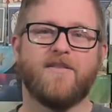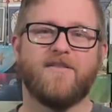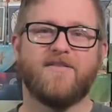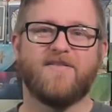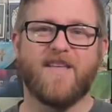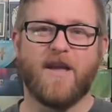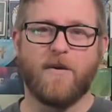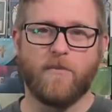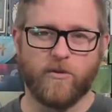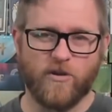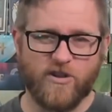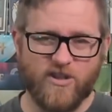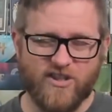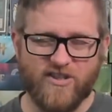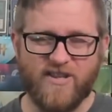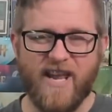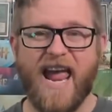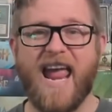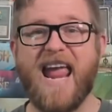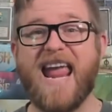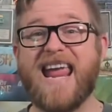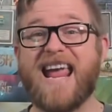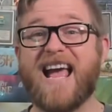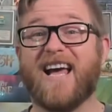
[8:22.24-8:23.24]
They will
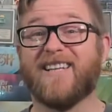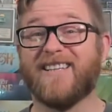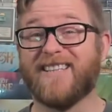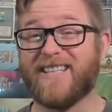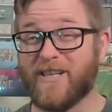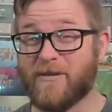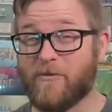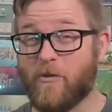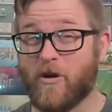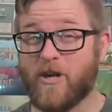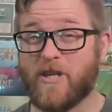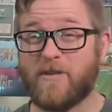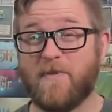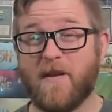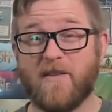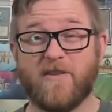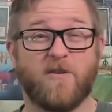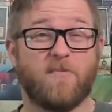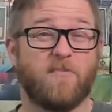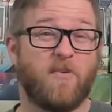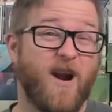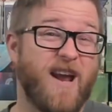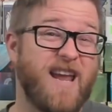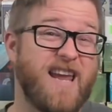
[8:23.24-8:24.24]
stay a little more
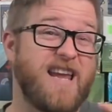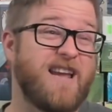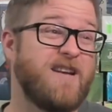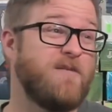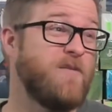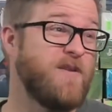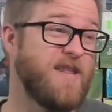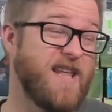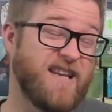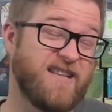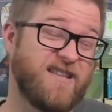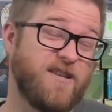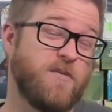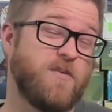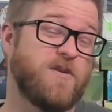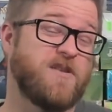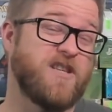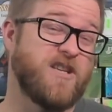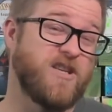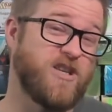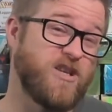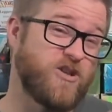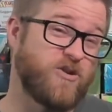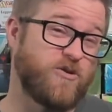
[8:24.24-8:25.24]
expensive. Probably when they see what
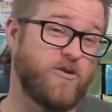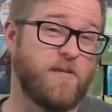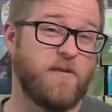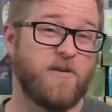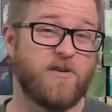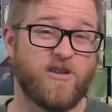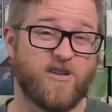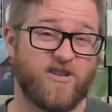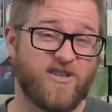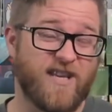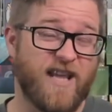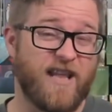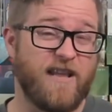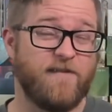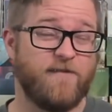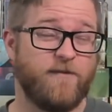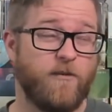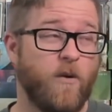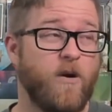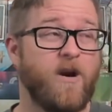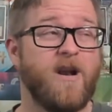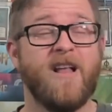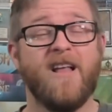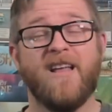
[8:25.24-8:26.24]
the distributors are selling
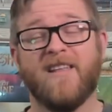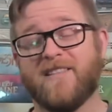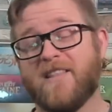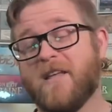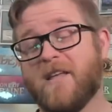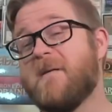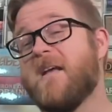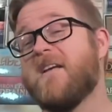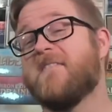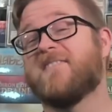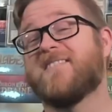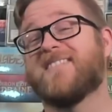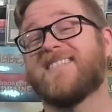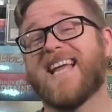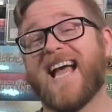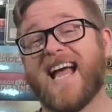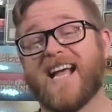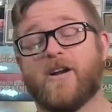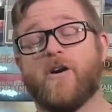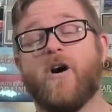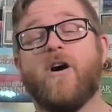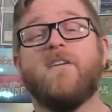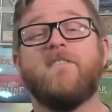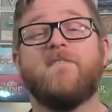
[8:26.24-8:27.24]
for, they may even
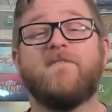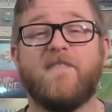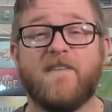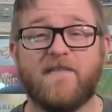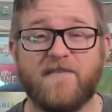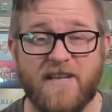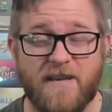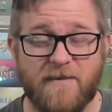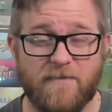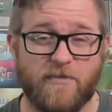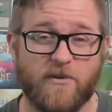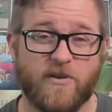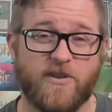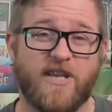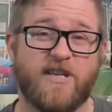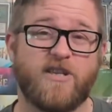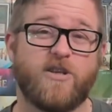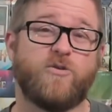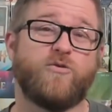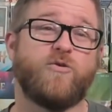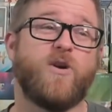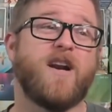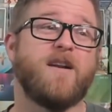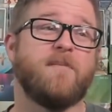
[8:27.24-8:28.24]
tack on 15%
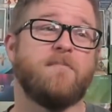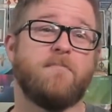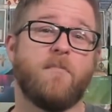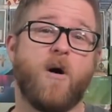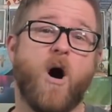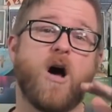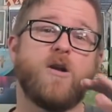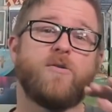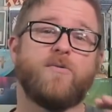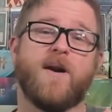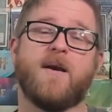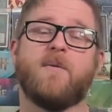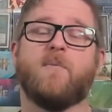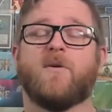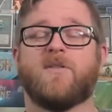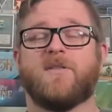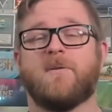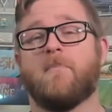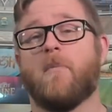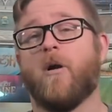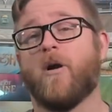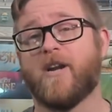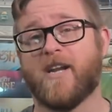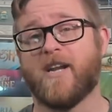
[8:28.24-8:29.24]
to try to moderate what the
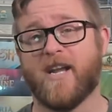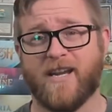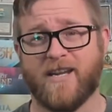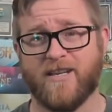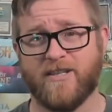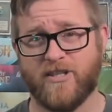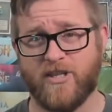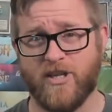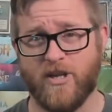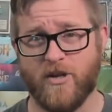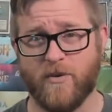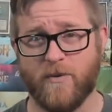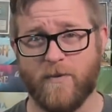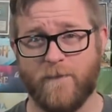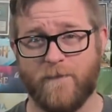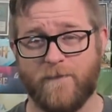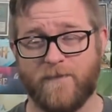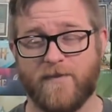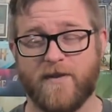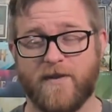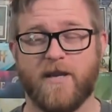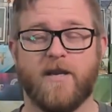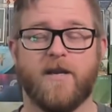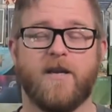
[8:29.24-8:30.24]
market can do.
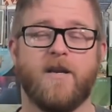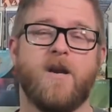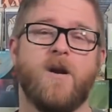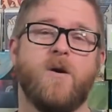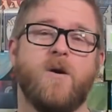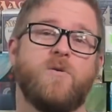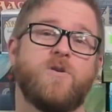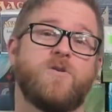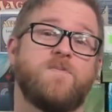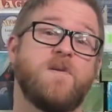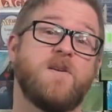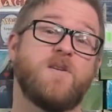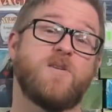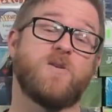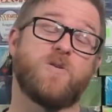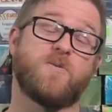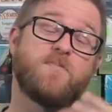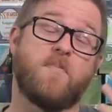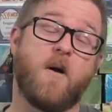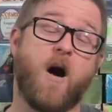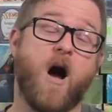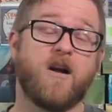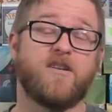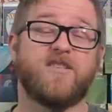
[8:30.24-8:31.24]
Which means those
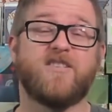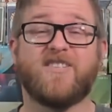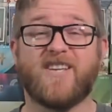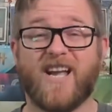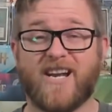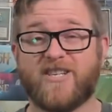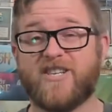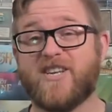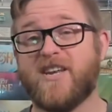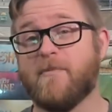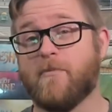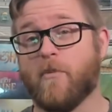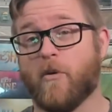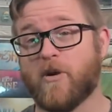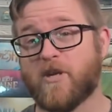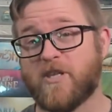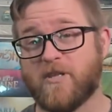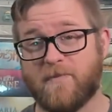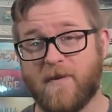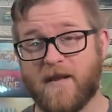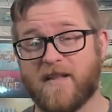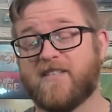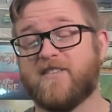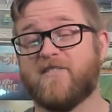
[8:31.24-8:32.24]
boxes actually get more
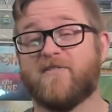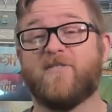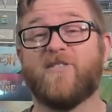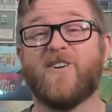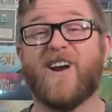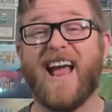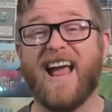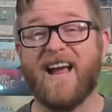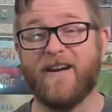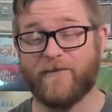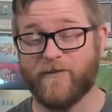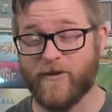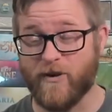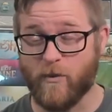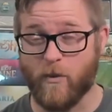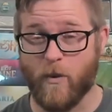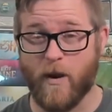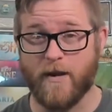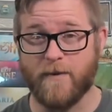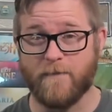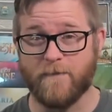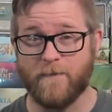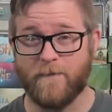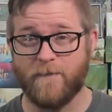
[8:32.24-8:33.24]
expensive for
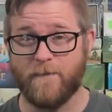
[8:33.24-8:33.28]
everyone.